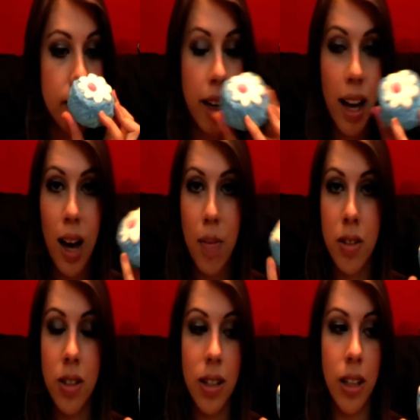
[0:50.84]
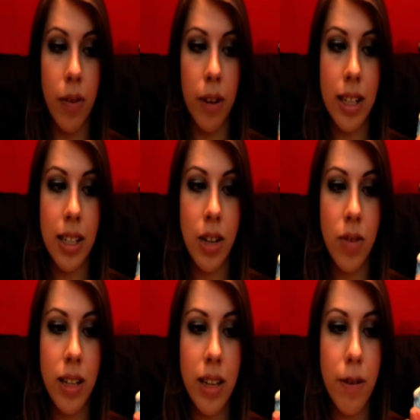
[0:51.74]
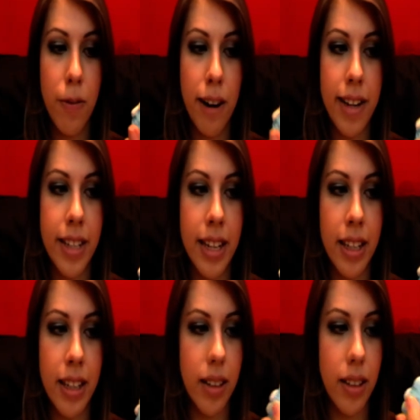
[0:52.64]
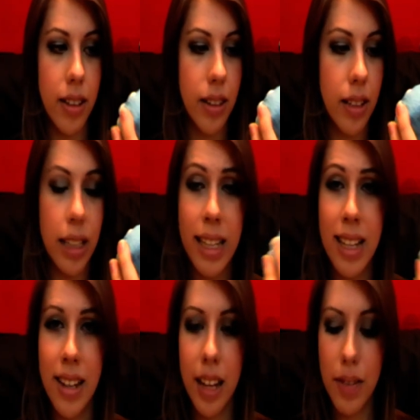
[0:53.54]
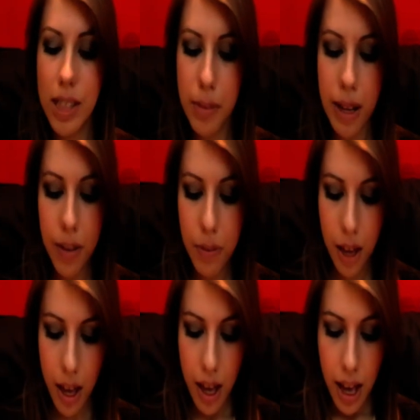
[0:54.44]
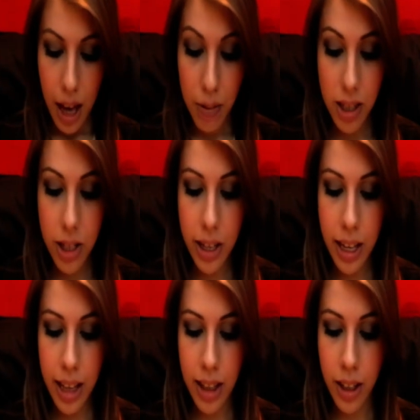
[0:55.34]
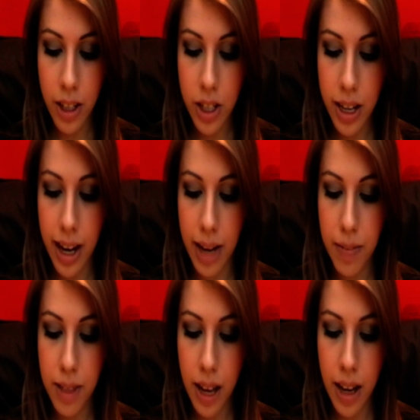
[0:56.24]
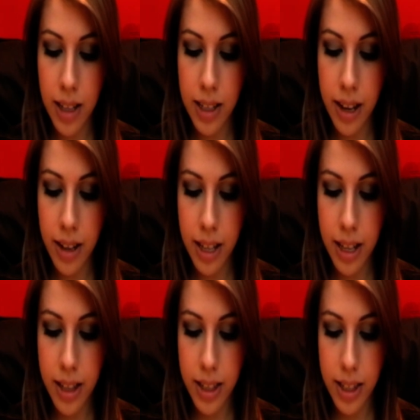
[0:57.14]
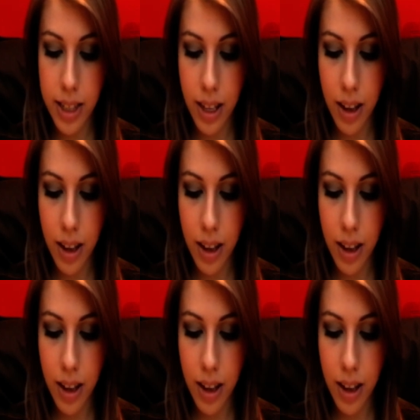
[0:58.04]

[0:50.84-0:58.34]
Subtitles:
I absolutely love it. It's like a really refreshing, clean kind of smell. I'm just looking at the Lush Times, and it says it's